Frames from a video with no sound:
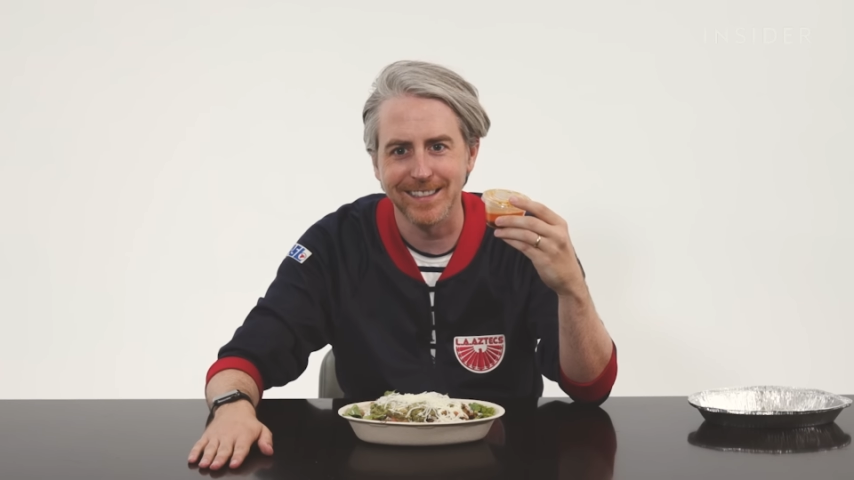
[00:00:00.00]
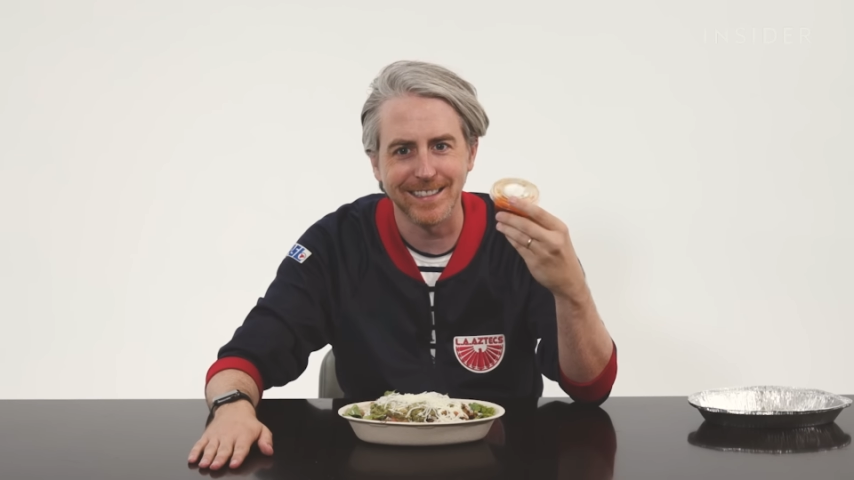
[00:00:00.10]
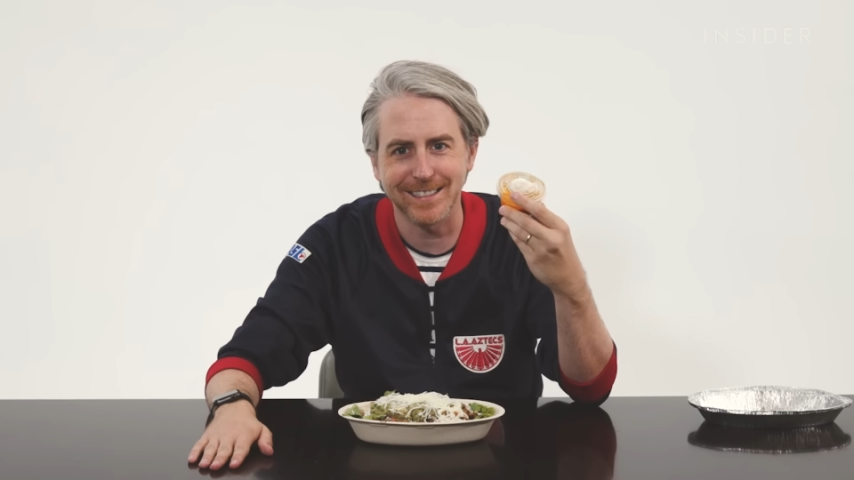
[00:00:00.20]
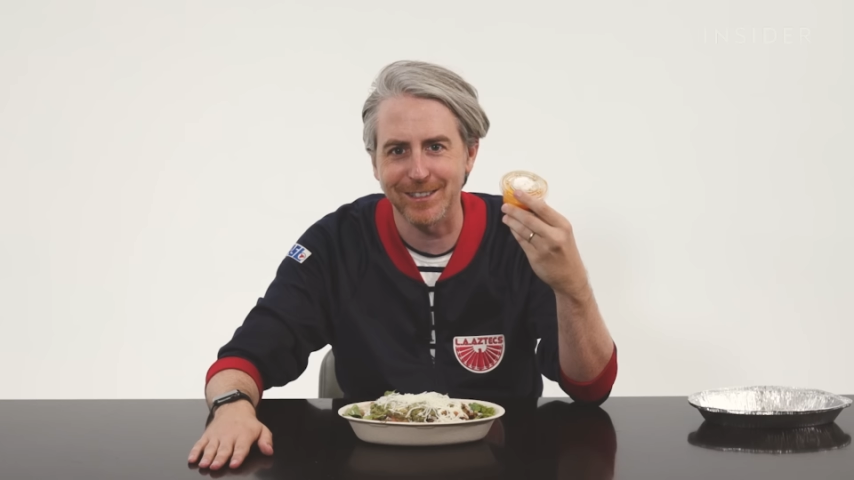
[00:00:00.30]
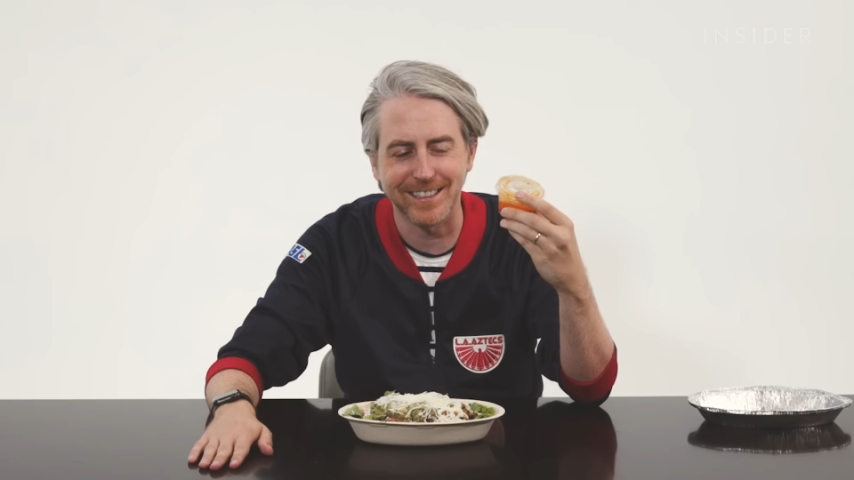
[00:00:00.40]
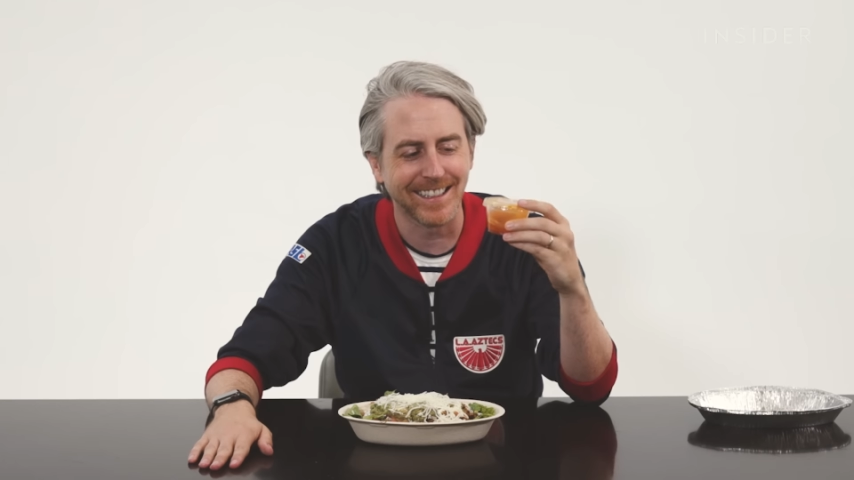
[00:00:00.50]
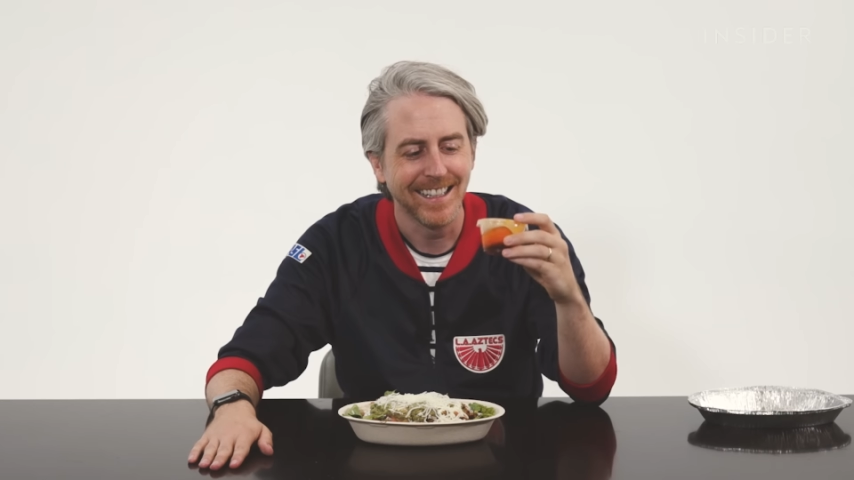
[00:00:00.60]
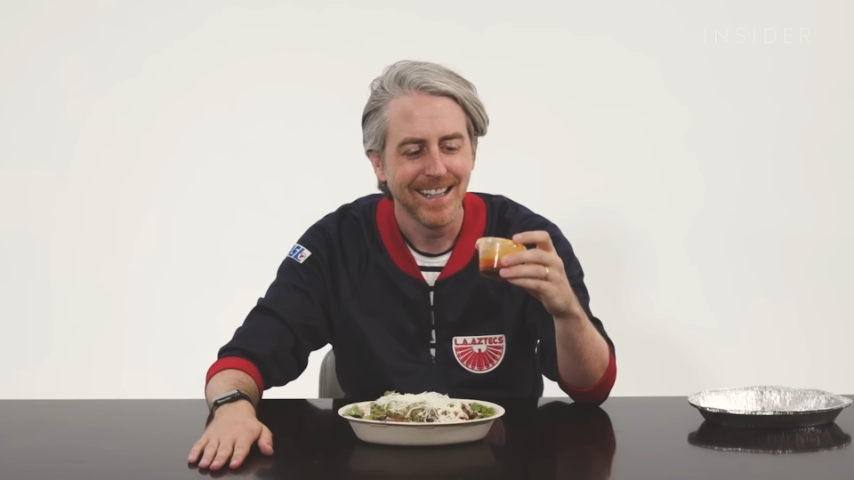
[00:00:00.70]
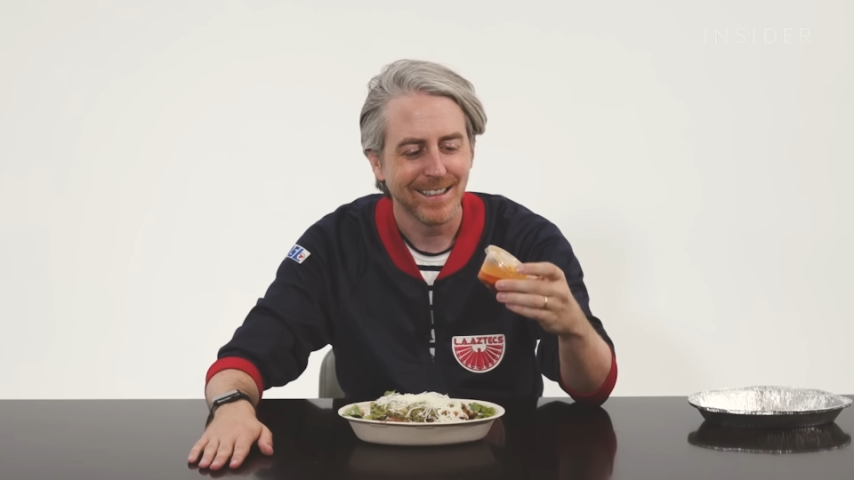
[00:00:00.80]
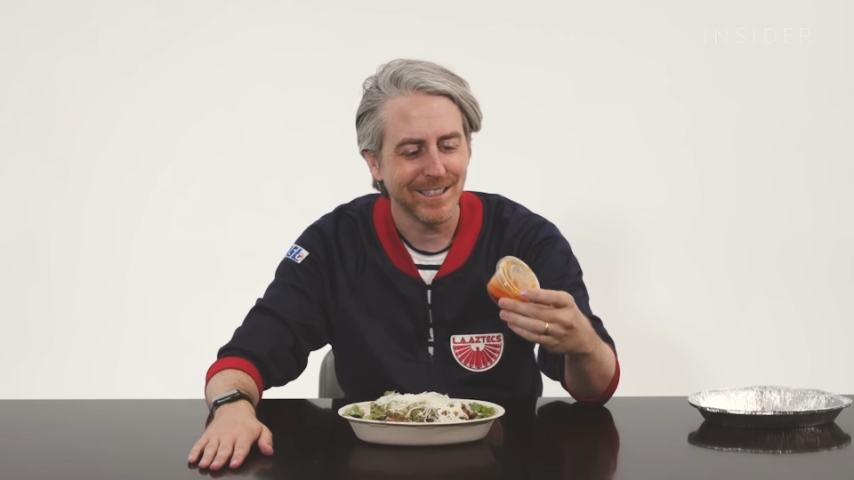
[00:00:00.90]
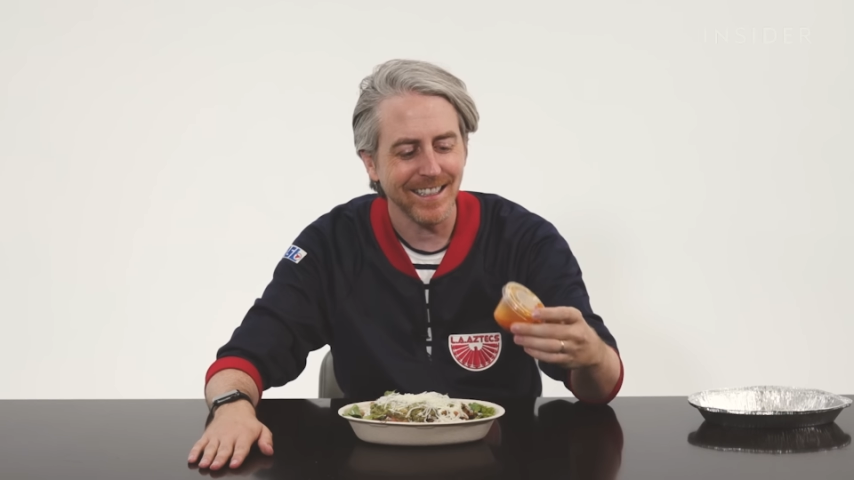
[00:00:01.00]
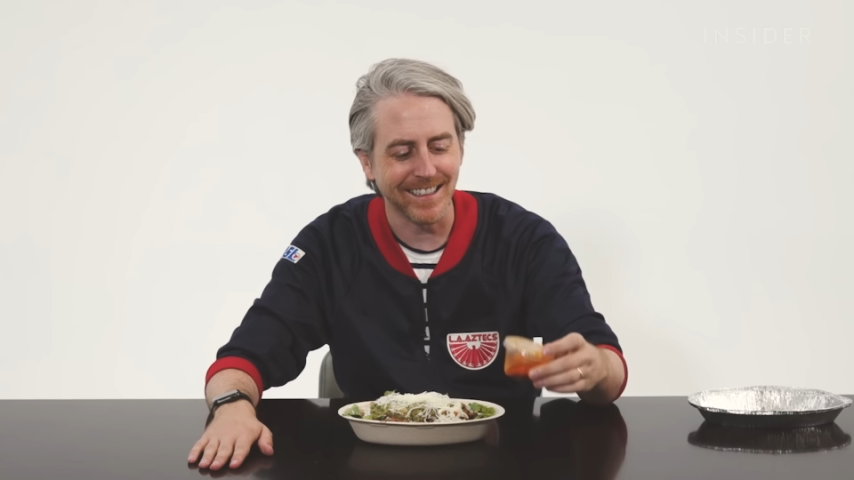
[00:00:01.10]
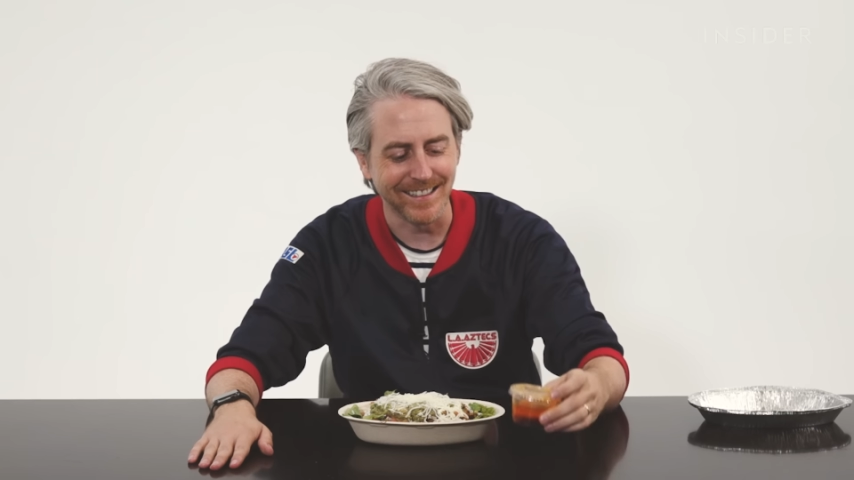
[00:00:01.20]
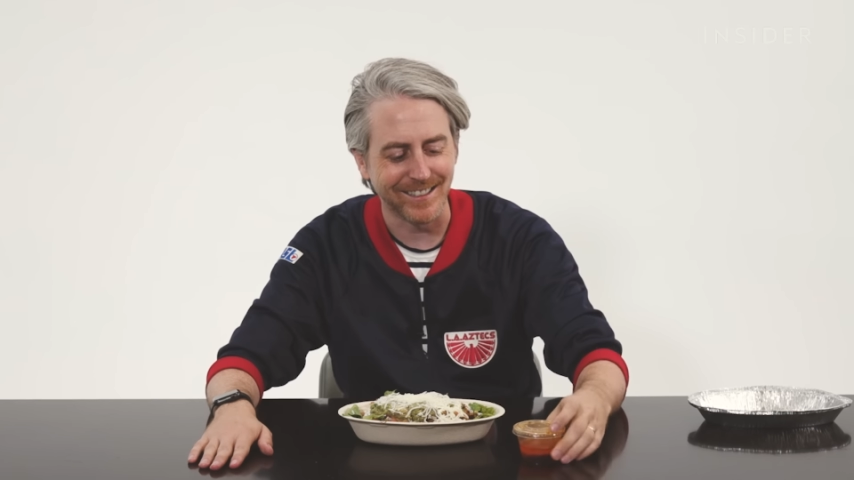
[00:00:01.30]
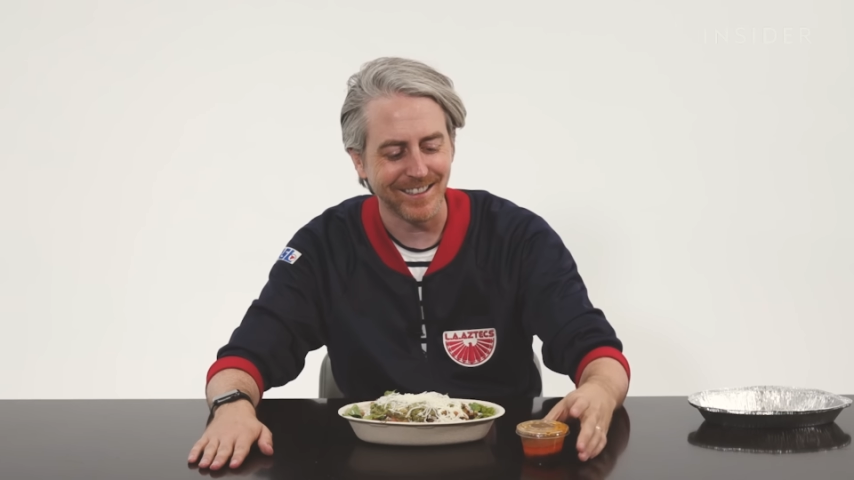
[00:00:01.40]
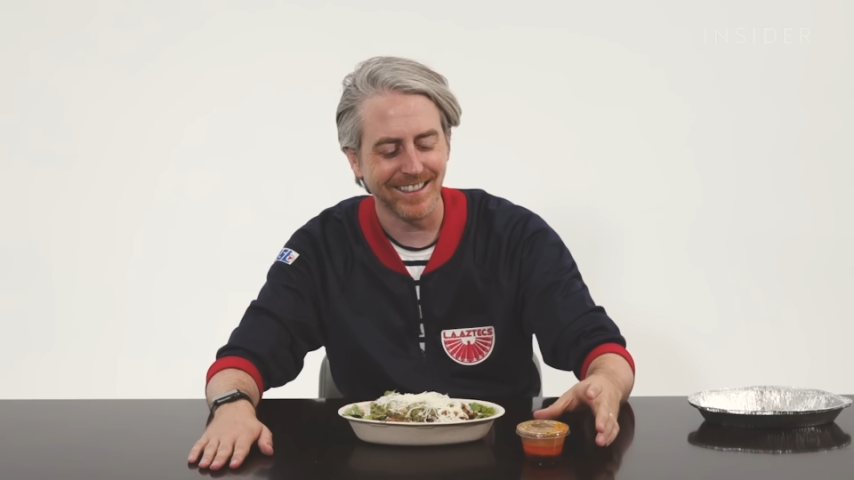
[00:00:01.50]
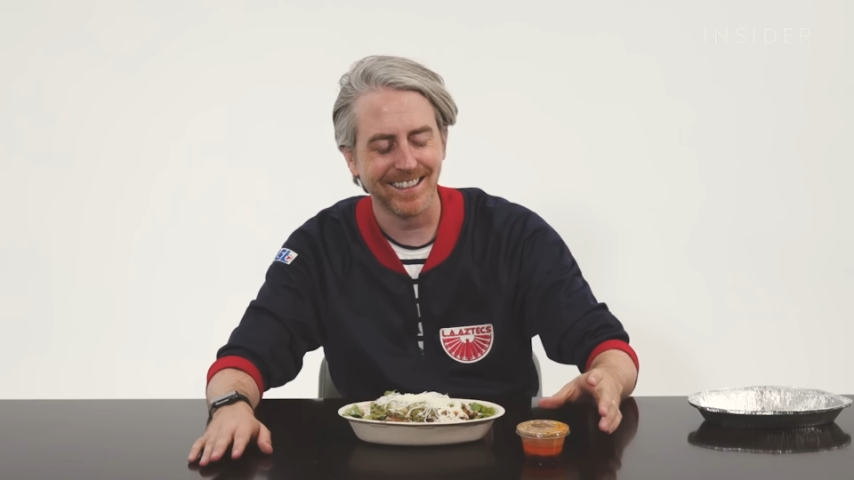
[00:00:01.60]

That's what the. Jeez.